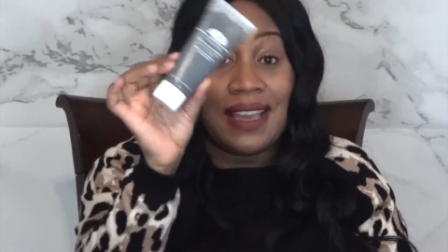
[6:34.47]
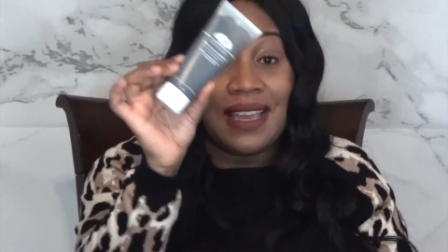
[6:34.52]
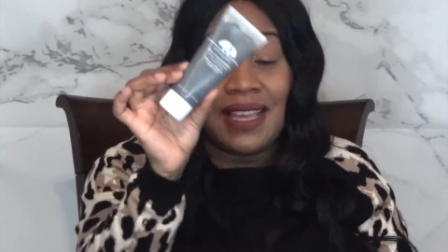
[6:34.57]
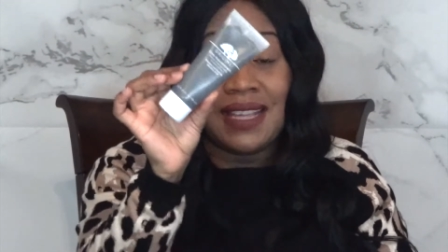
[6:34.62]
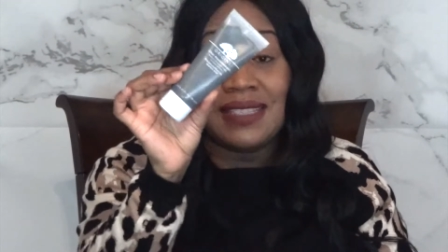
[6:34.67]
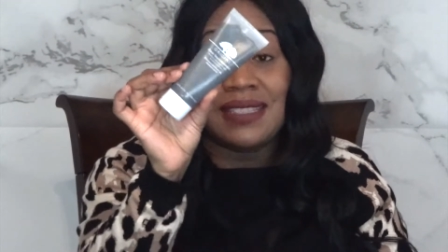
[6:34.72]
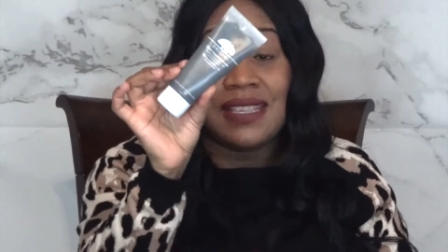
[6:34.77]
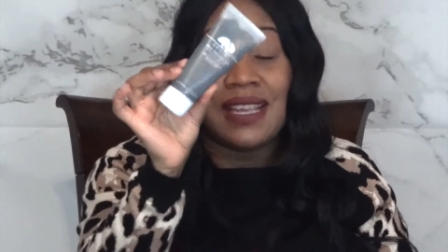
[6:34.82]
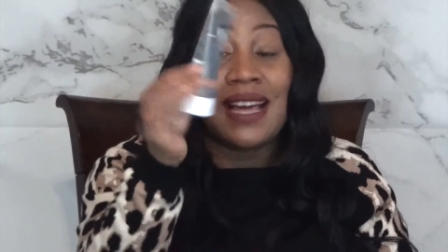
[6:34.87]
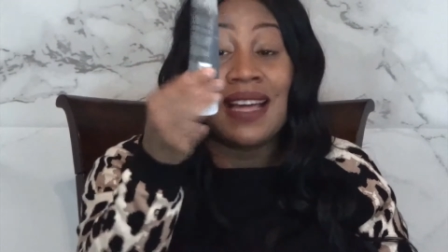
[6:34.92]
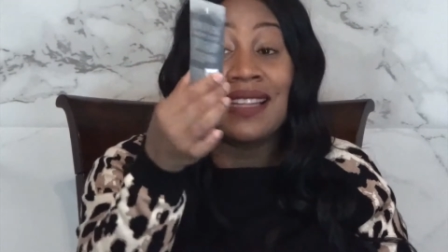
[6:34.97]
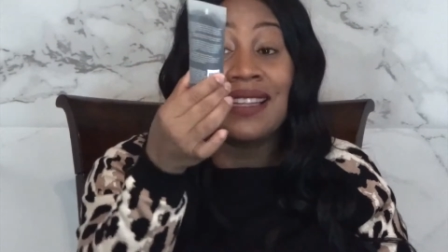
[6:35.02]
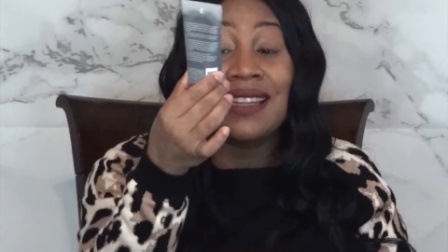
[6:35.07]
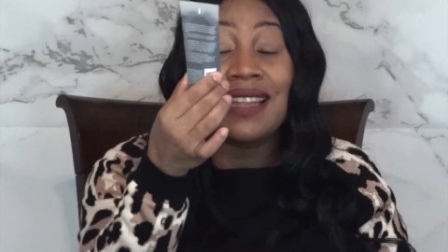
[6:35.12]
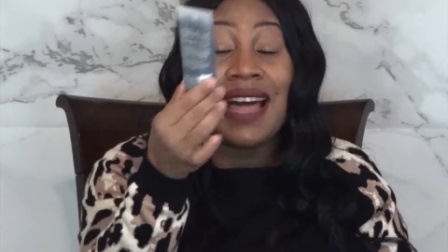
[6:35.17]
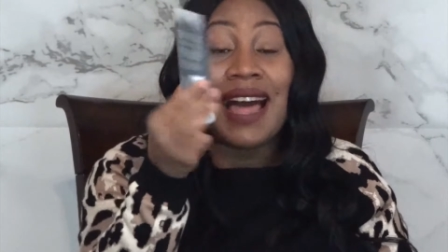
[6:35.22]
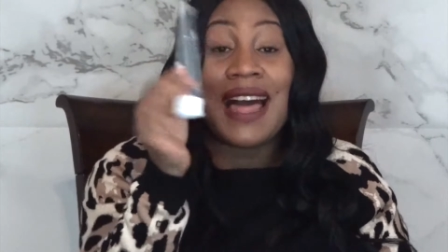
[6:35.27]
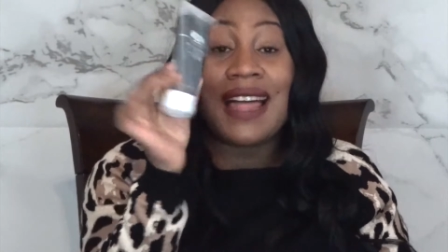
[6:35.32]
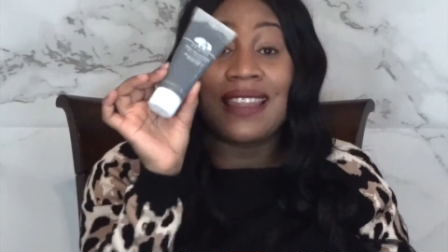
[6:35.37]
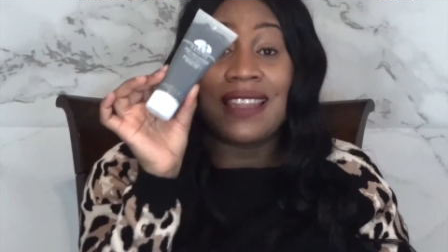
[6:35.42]
it's a
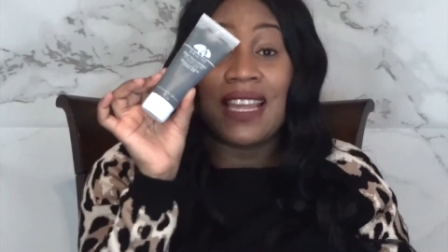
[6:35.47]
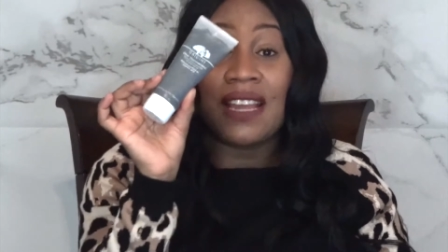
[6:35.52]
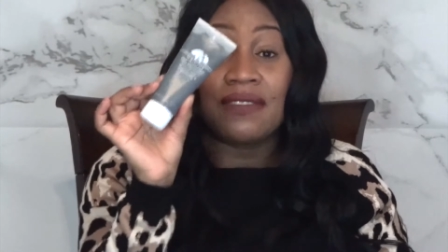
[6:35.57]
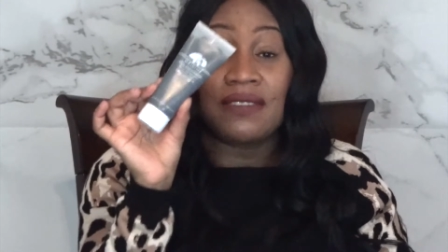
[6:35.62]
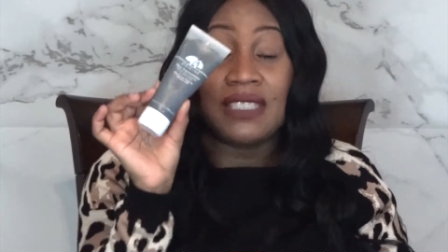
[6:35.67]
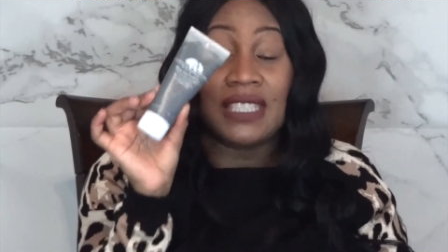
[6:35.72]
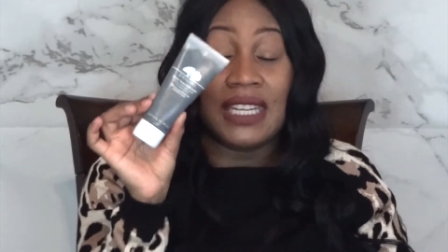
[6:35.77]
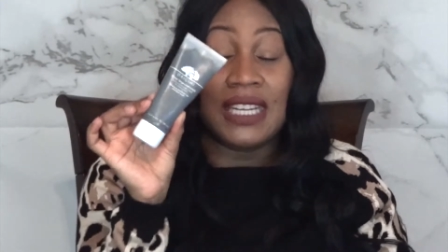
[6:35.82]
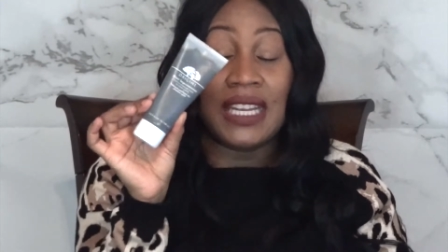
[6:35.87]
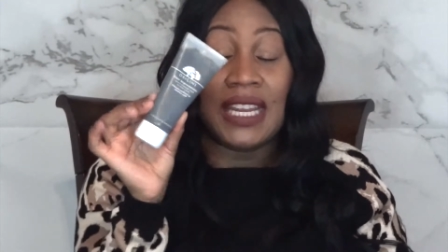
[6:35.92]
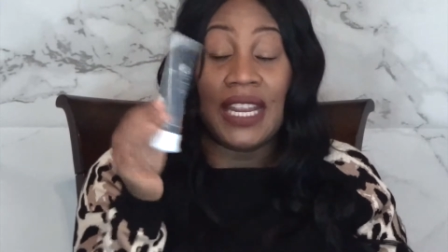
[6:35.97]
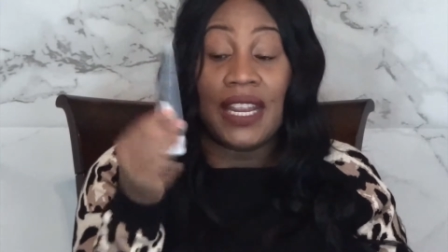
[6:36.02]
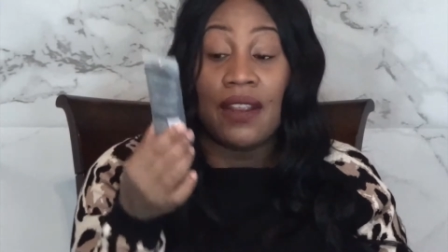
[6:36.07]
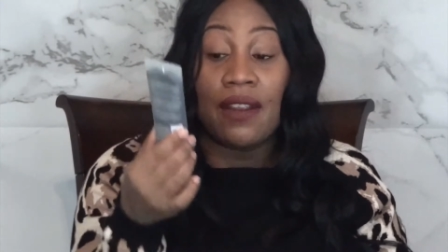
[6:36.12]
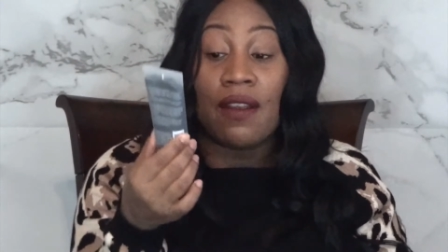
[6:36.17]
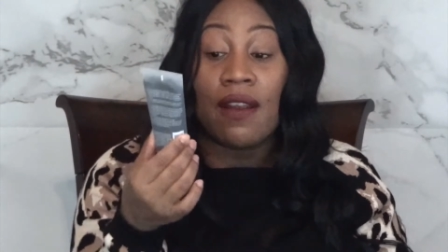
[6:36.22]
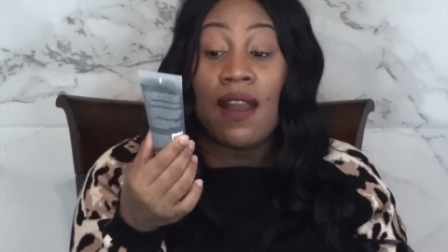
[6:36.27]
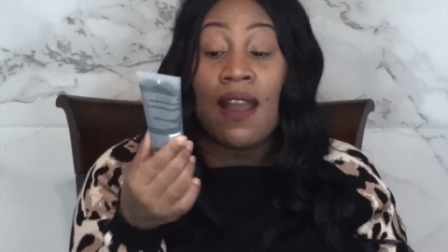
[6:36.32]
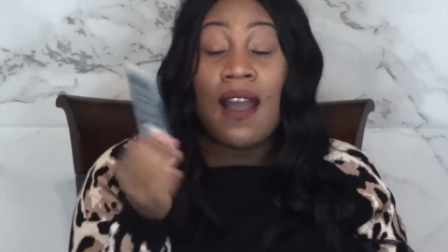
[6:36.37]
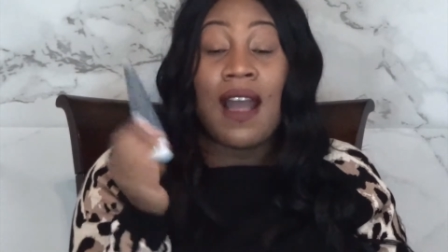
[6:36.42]
lot left in
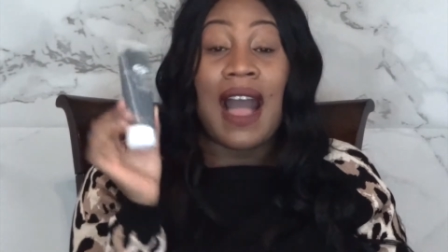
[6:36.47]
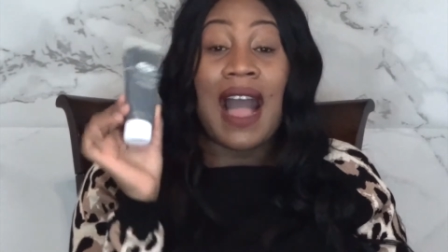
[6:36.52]
here.